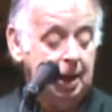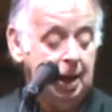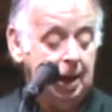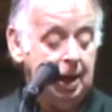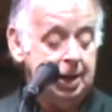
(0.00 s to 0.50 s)

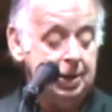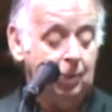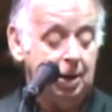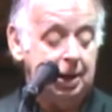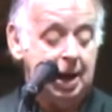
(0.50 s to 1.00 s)
Uh, you
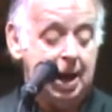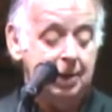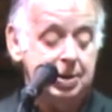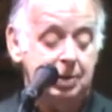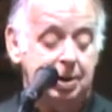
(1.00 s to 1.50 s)
wonder how
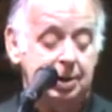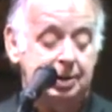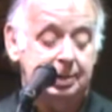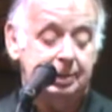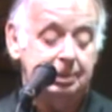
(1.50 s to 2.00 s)
you
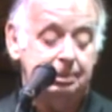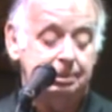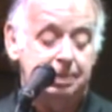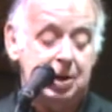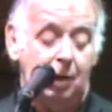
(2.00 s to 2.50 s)
could
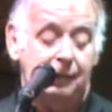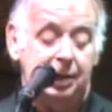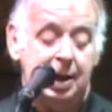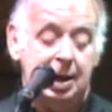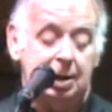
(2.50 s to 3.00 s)
be over
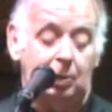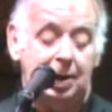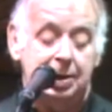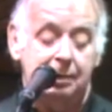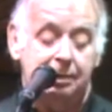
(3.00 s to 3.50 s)
the hill
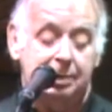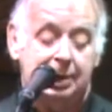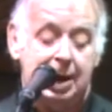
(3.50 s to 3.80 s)
when you